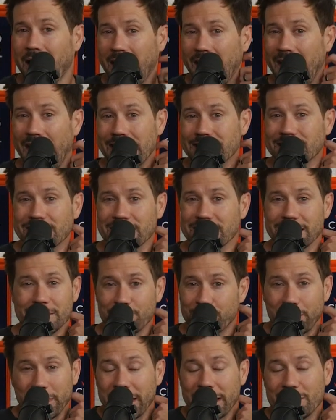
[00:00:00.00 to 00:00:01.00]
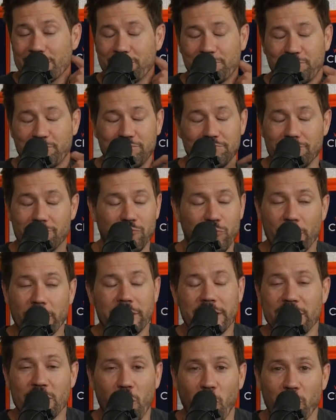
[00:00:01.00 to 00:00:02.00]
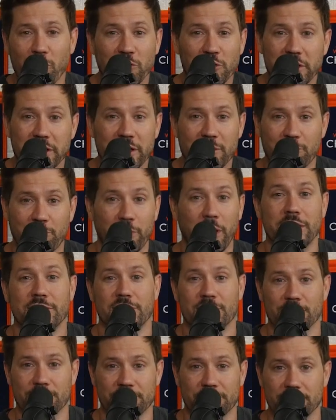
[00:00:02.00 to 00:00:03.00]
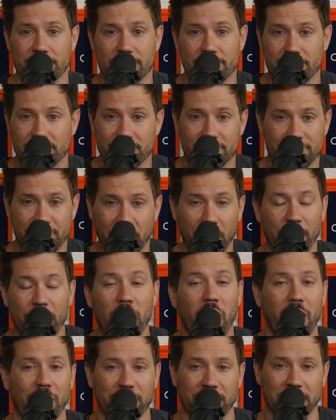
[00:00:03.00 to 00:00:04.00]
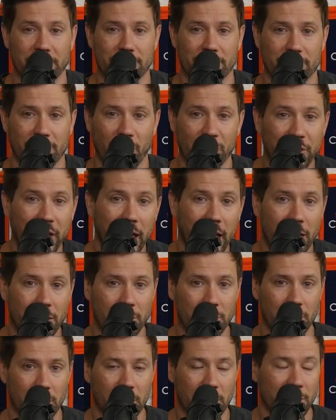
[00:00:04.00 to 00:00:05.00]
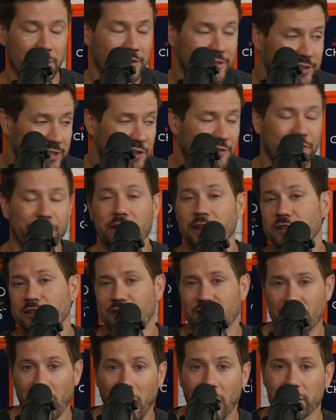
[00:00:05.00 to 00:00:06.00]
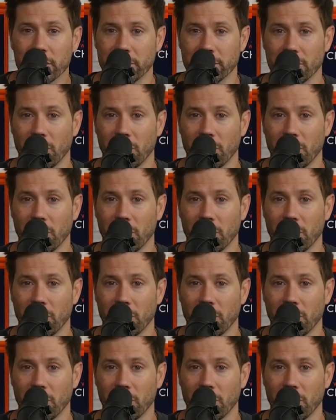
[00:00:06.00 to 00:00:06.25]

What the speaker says: hasn't been really overly impressive very often, okay? Defense, solid.